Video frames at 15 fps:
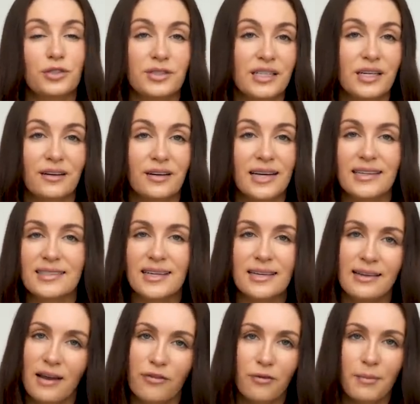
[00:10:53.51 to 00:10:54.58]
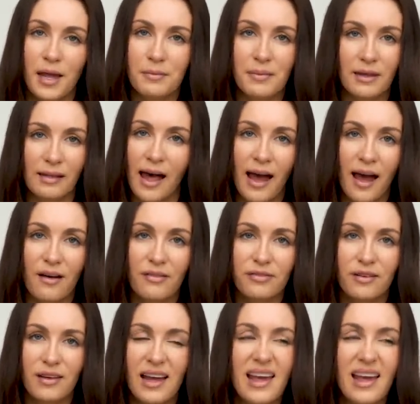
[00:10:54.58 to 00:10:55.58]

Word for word: Serious and never made me laugh.